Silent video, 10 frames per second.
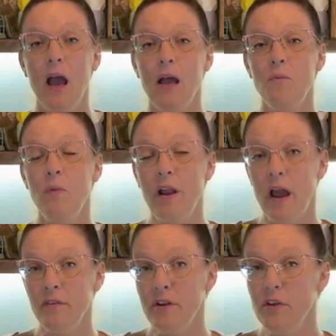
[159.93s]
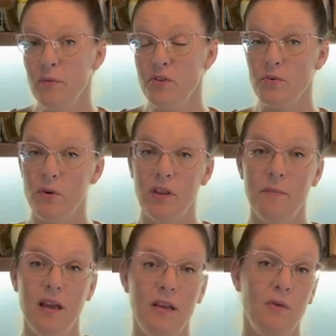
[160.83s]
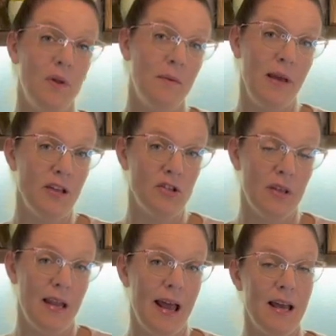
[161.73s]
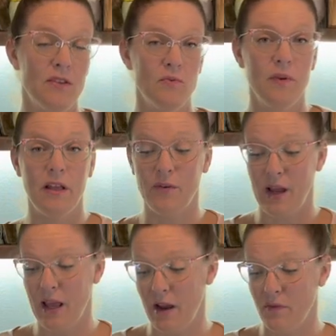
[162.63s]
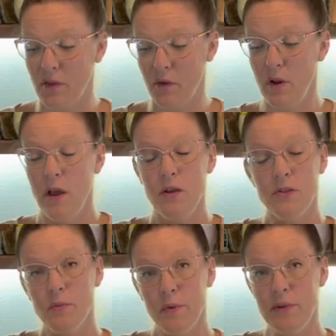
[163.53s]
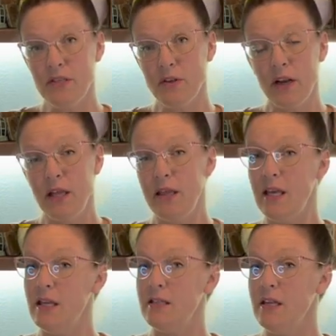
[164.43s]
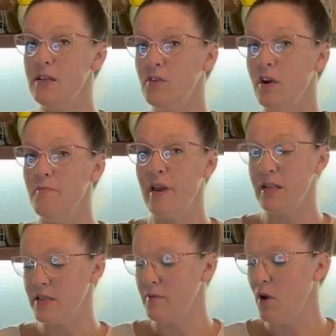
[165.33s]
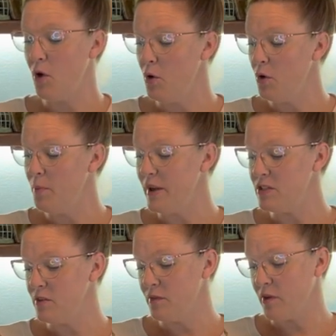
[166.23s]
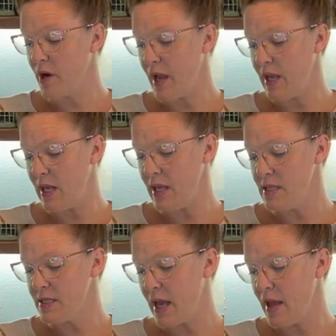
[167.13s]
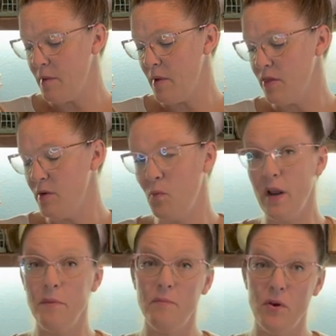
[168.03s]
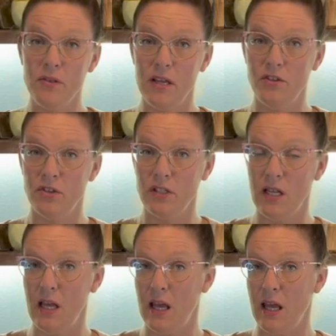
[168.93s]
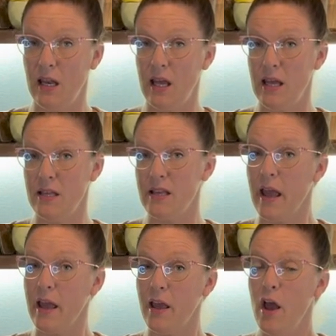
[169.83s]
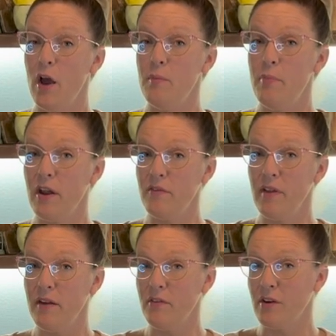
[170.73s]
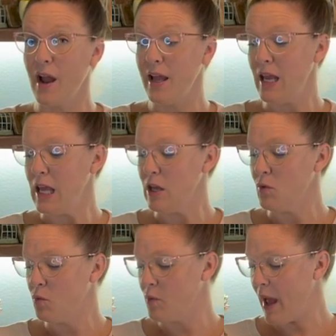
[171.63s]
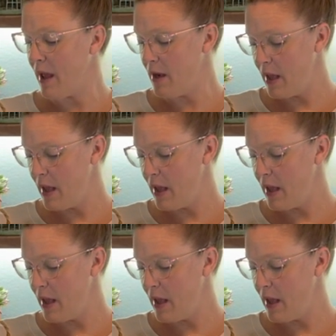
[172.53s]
Whatever you store them in, you want to make sure that it has really great airflow. So we'll be starting these. These are a mix of a whole bunch of varieties. Um, the one I'm most interested in is a butterfly variety in red,